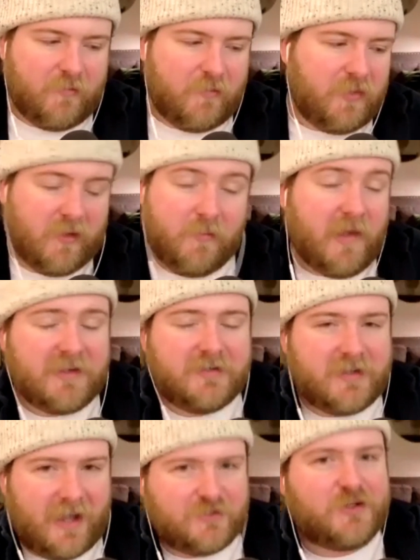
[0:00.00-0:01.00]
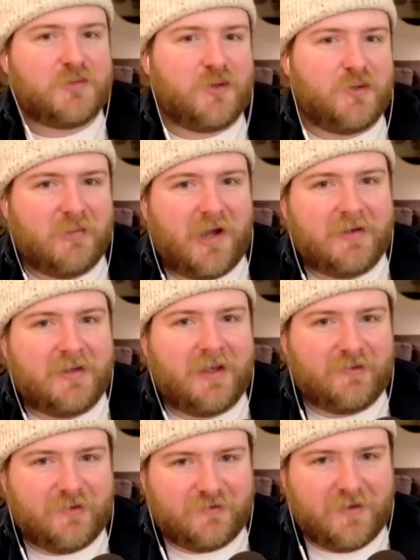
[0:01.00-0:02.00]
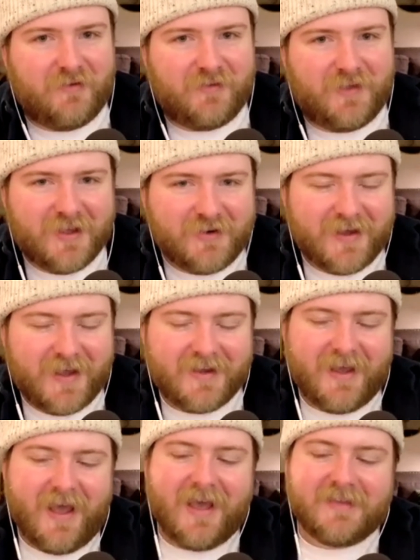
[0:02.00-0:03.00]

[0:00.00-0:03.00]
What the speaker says: the best ex-homeschooler podcast this side of the internet.